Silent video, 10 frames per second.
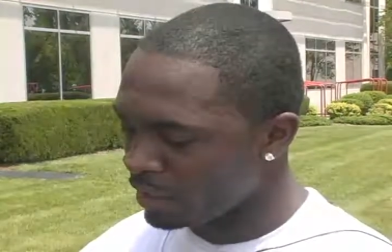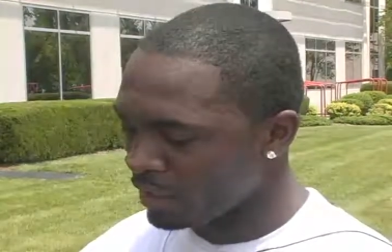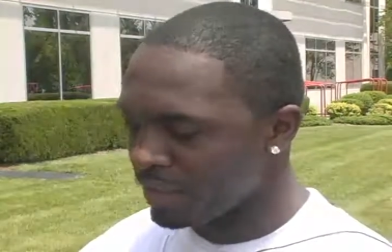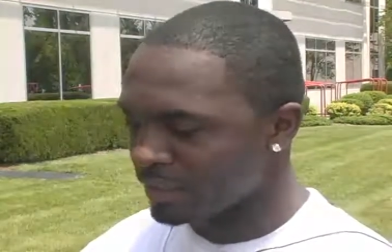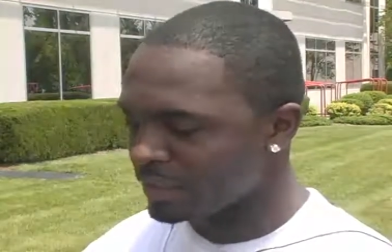
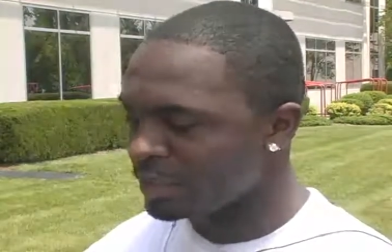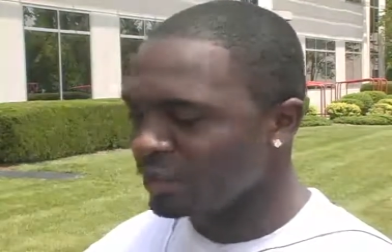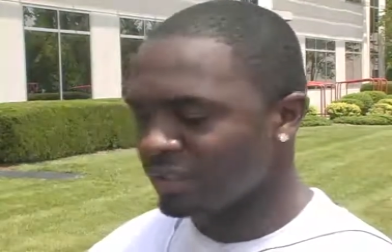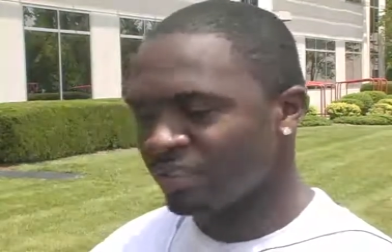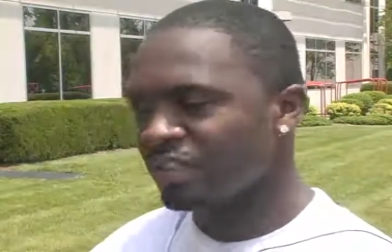Uh, you
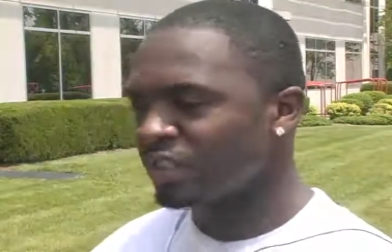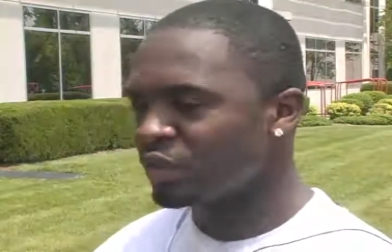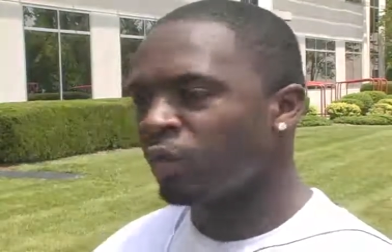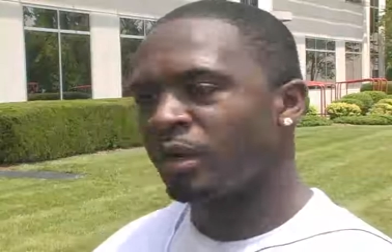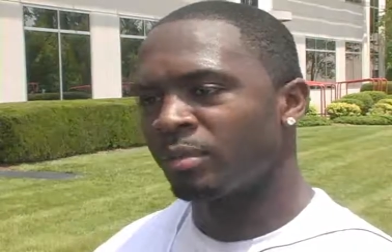know, it's, it's,
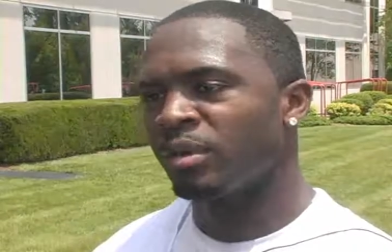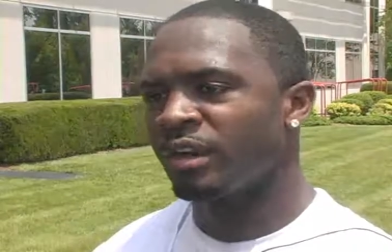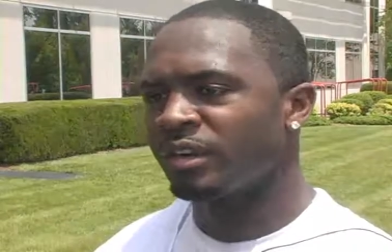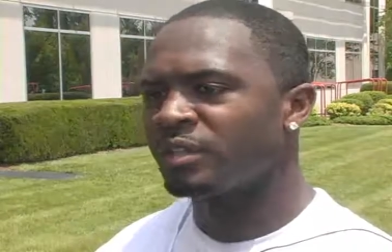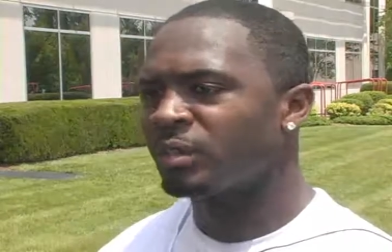it's, a work in
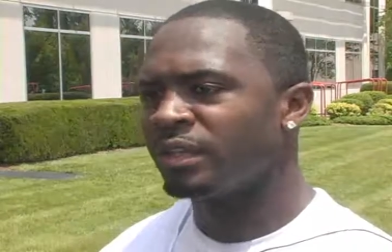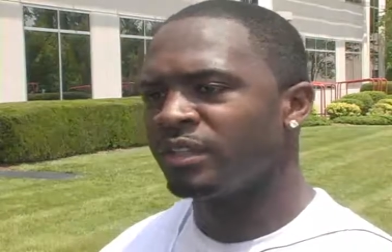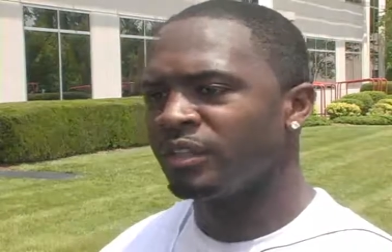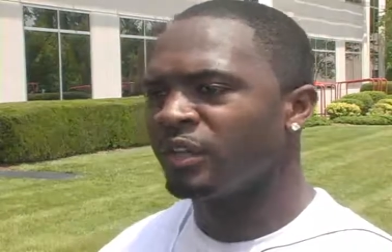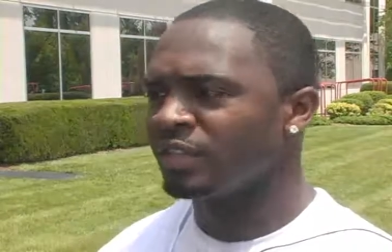progress,
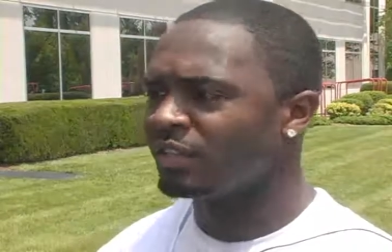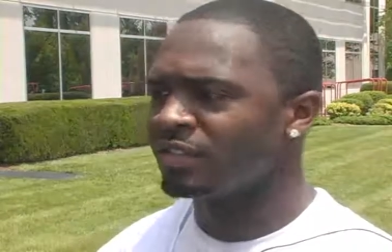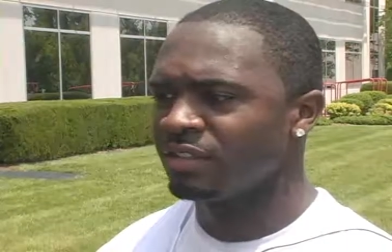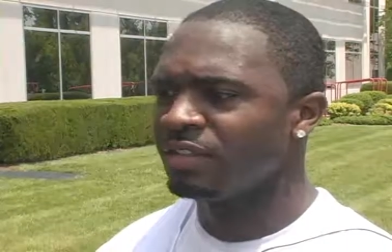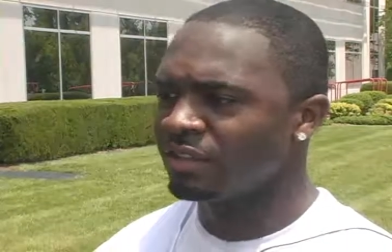but you know,
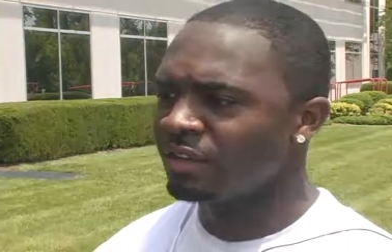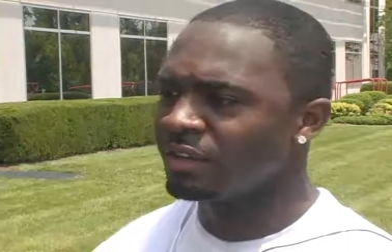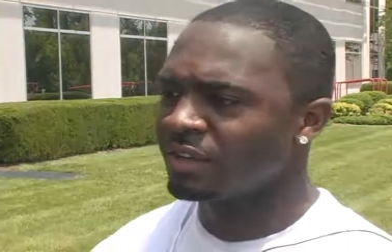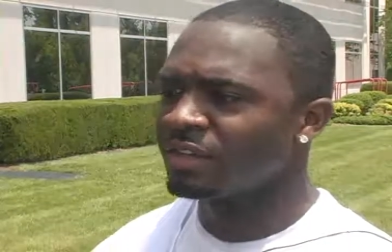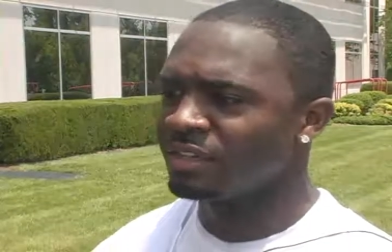it's they're,
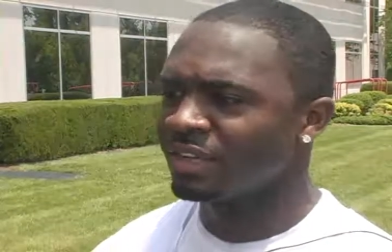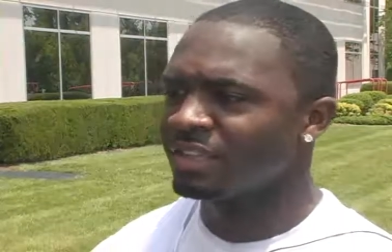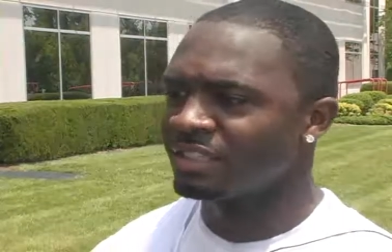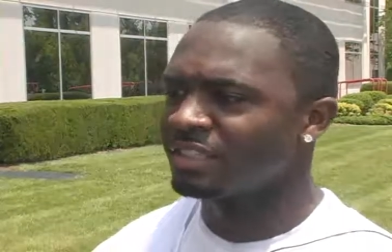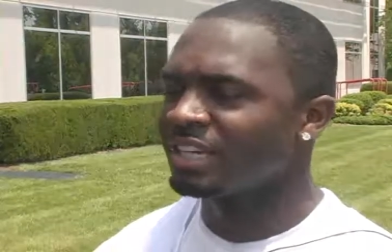they're good
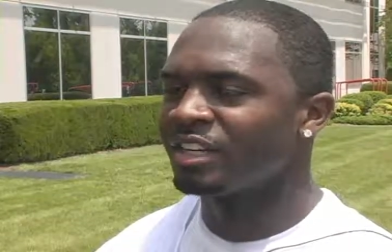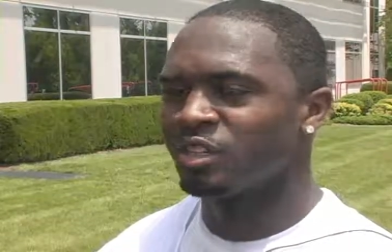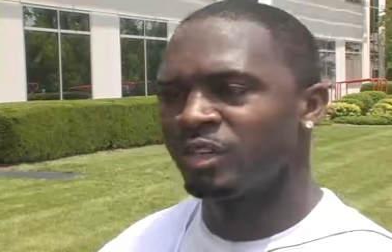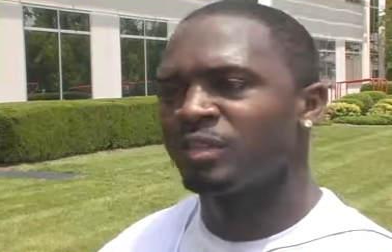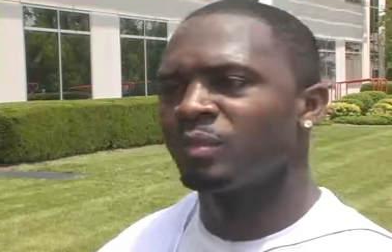hands. I just got
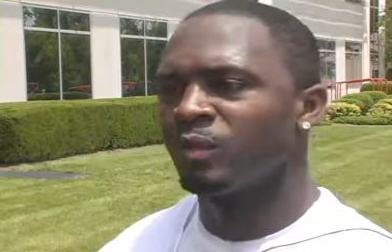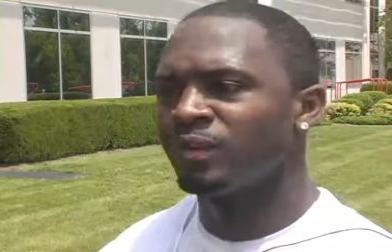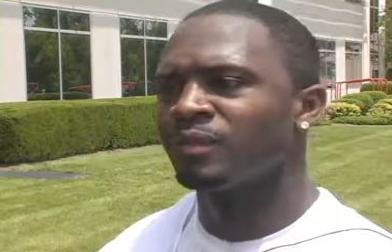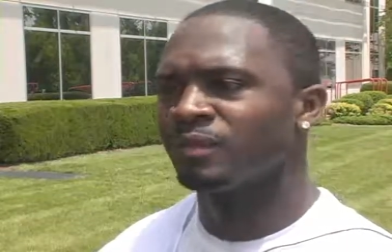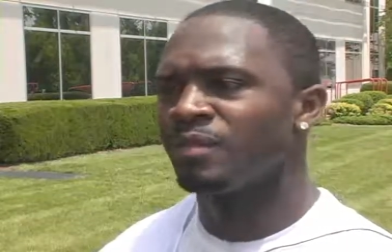to trust them more.